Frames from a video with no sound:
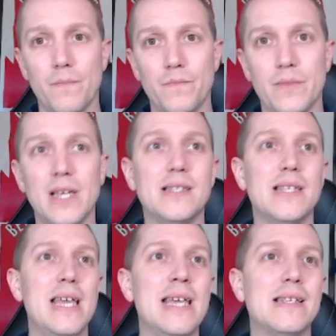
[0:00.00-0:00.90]

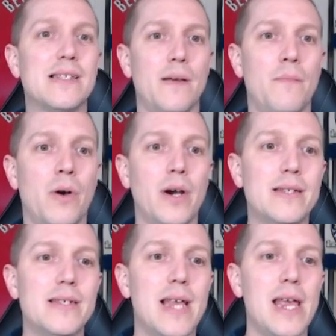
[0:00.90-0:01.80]
this is my
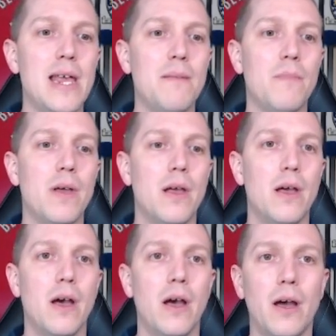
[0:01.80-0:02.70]
team.
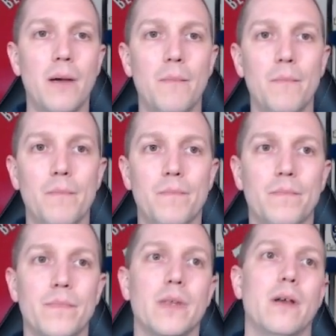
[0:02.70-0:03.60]
I
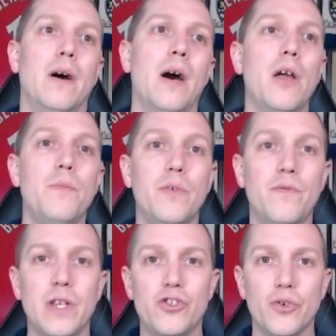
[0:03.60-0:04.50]
hope you've
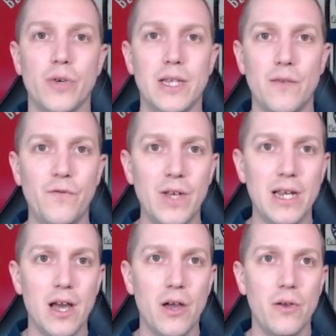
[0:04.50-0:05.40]
enjoyed the
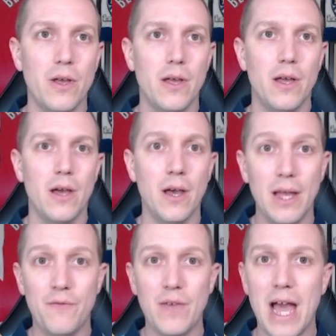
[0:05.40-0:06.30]
video.
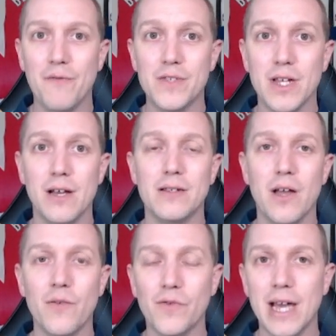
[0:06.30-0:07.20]
If you have done,
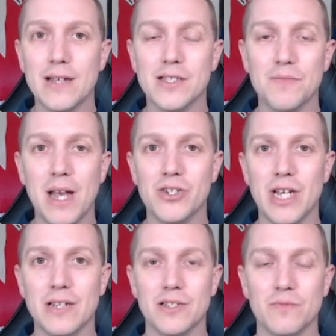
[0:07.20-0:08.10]
don't forget, smash
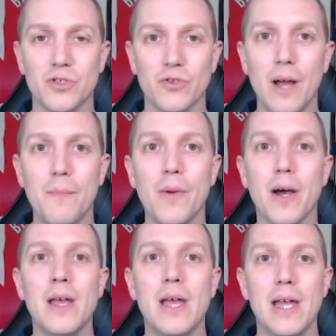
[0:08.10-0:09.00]
that subscribe
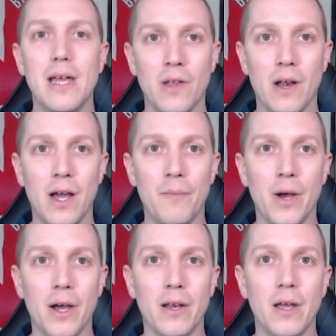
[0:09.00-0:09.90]
button, hit the like
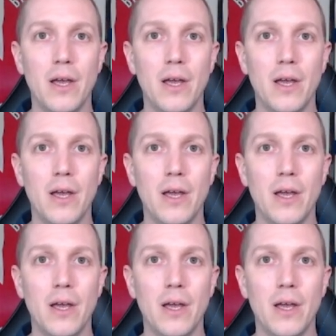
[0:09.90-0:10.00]
button.